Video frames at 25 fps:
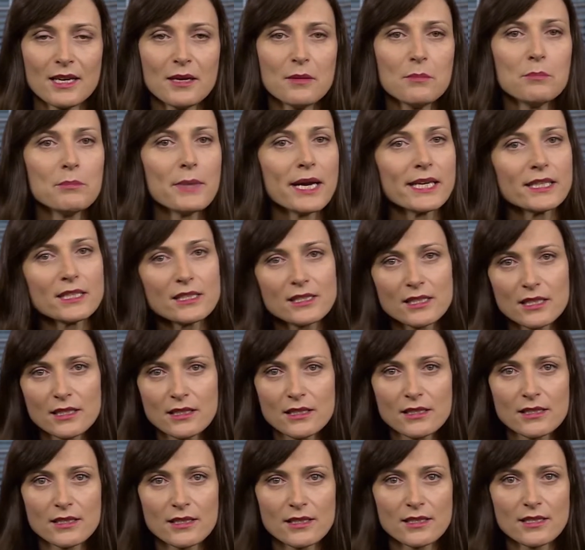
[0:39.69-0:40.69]
many
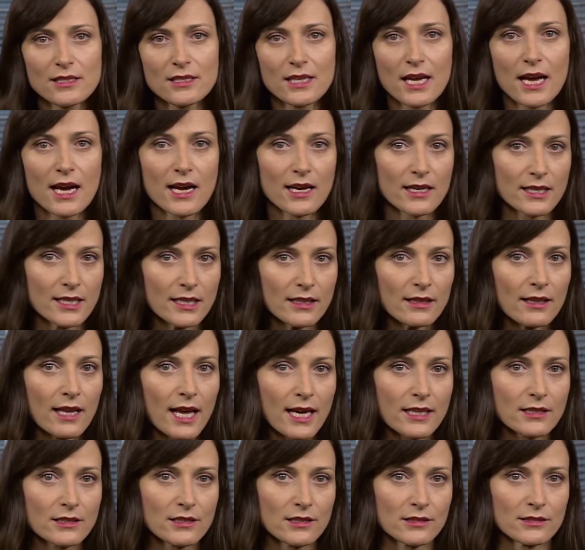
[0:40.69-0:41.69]
citizens are
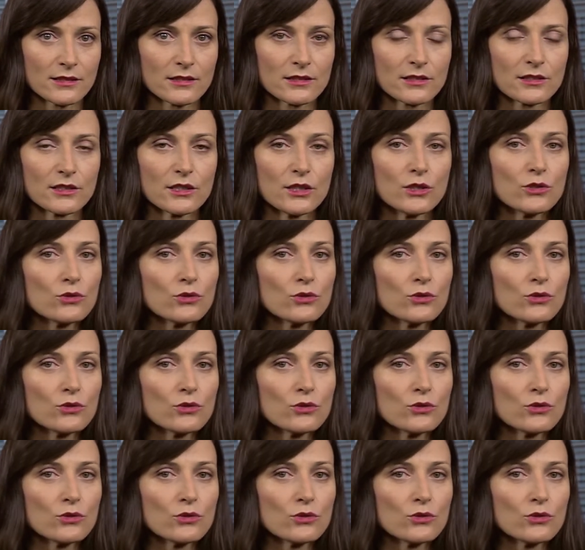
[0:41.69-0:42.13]
reluctant